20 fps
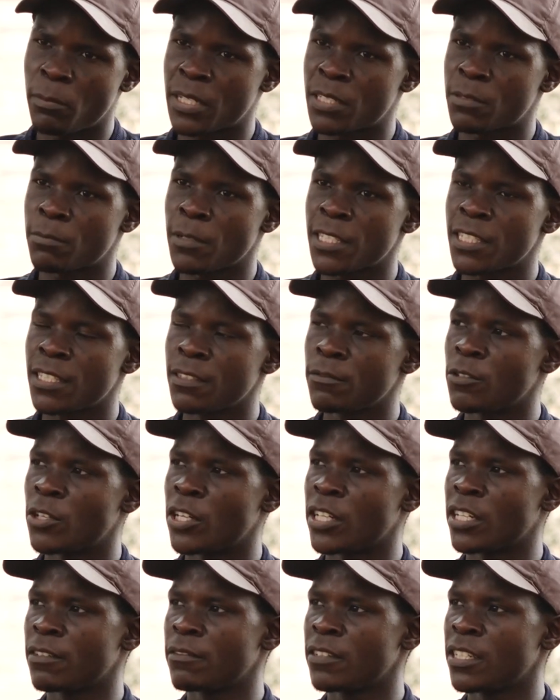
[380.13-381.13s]
perspective you
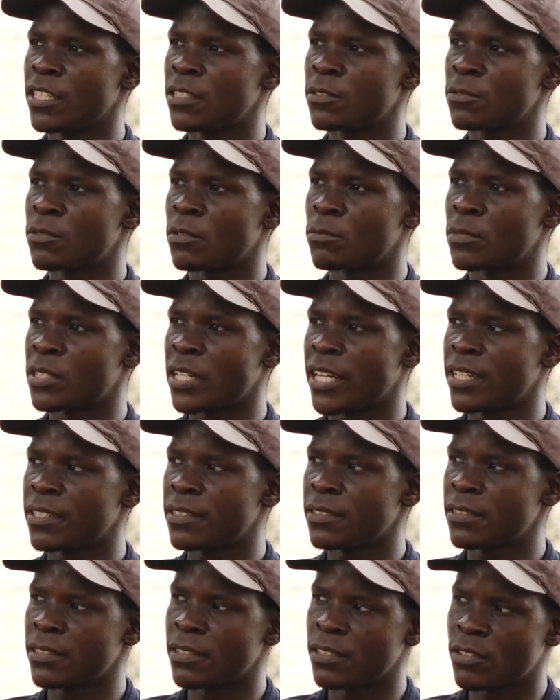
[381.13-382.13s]
are giving it from
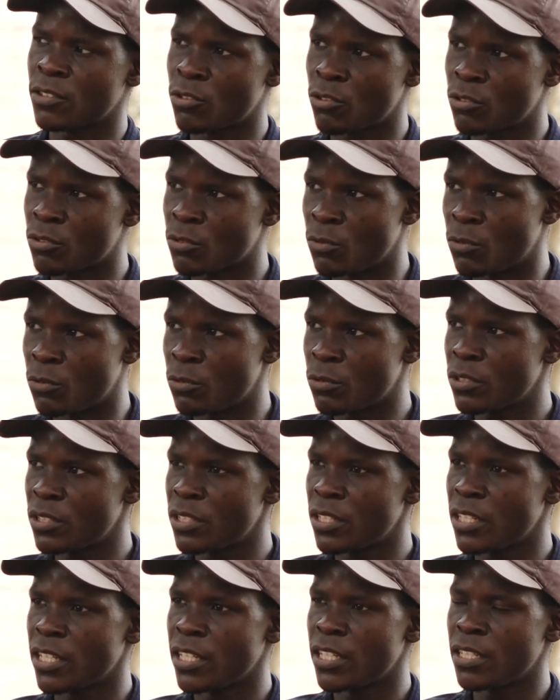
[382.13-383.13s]
science is not good.
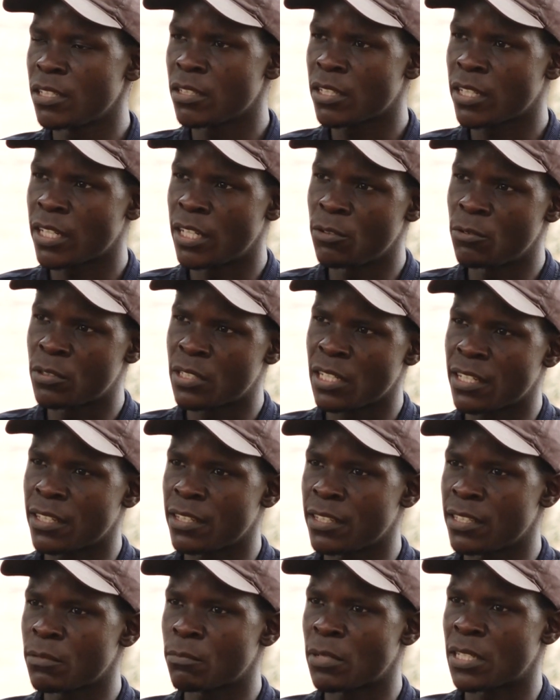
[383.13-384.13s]
Can you take
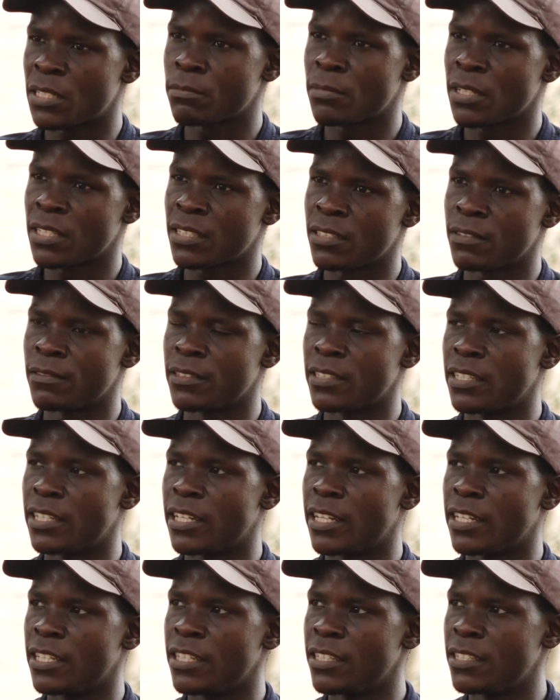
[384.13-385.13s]
this perspective in
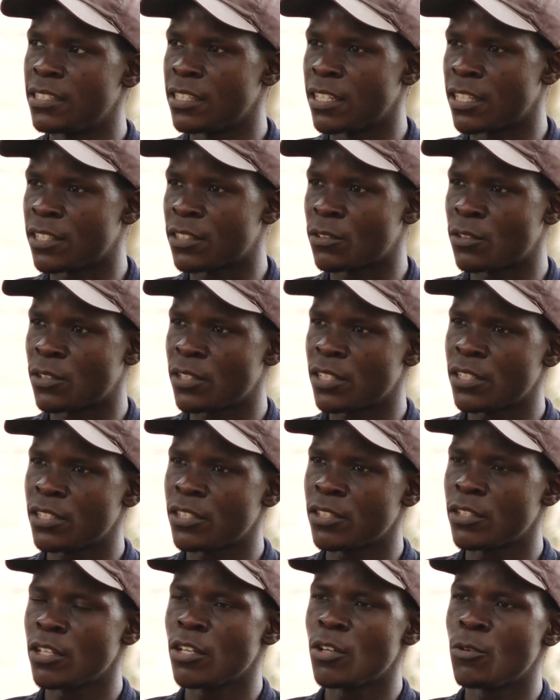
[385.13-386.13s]
indigenous
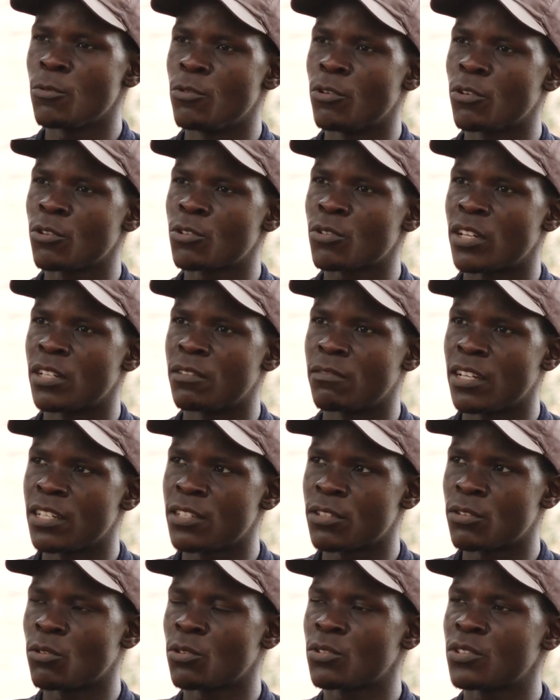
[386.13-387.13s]
knowledge? We also
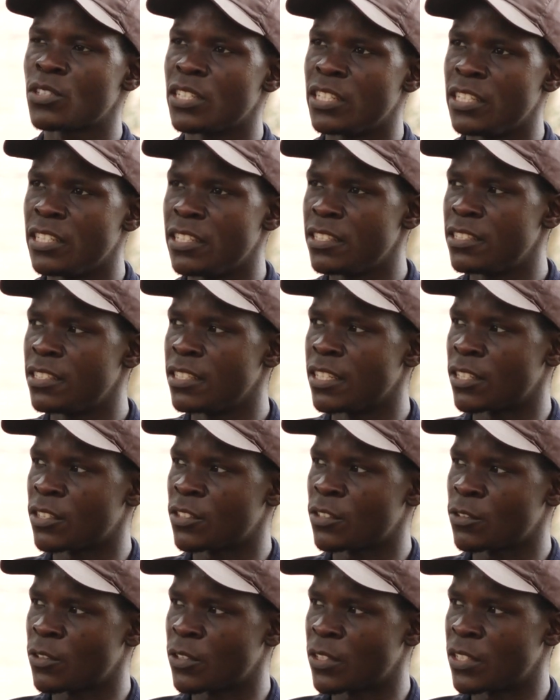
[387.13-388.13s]
advise those in
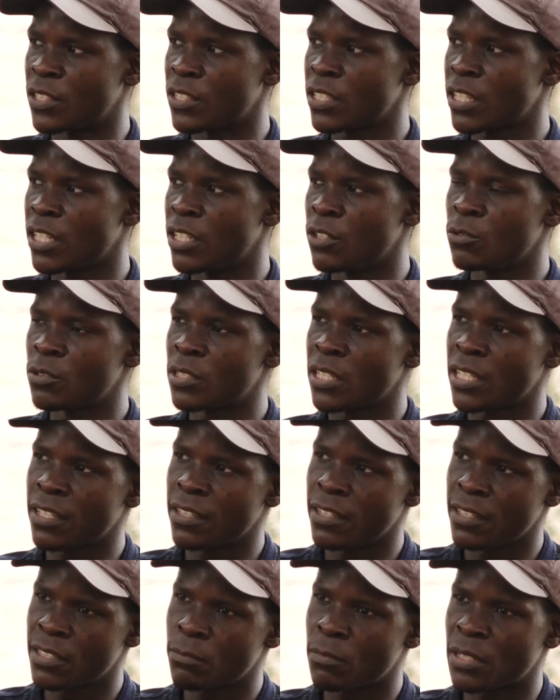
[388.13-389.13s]
indigenous knowledge, can you take
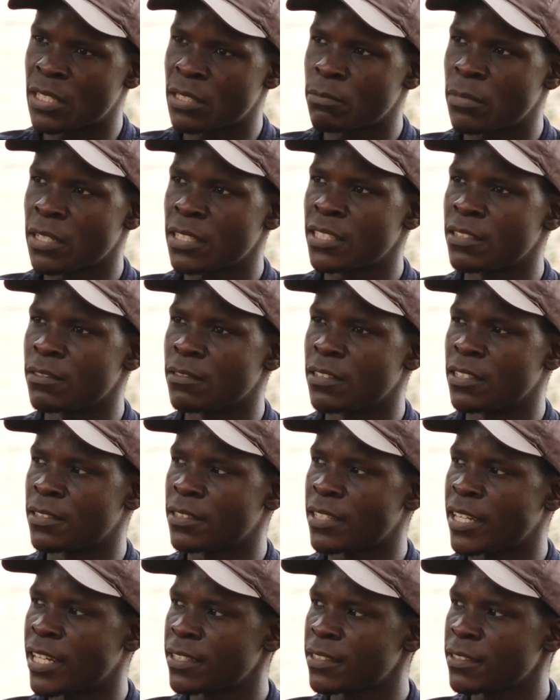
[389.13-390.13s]
this perspective in
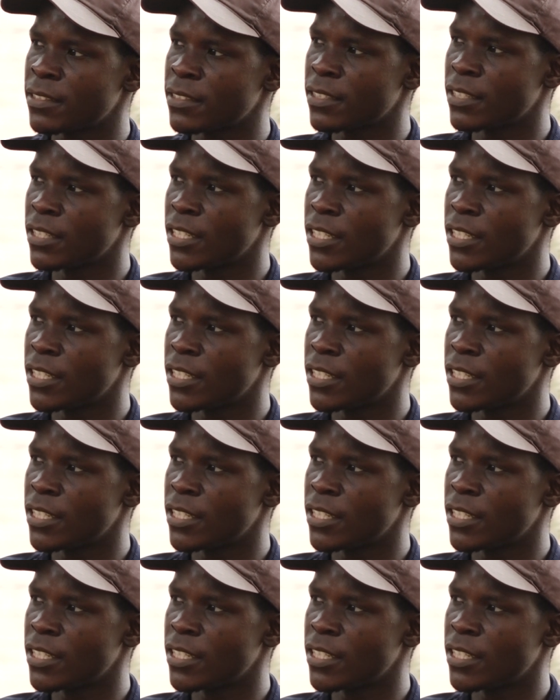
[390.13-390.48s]
science?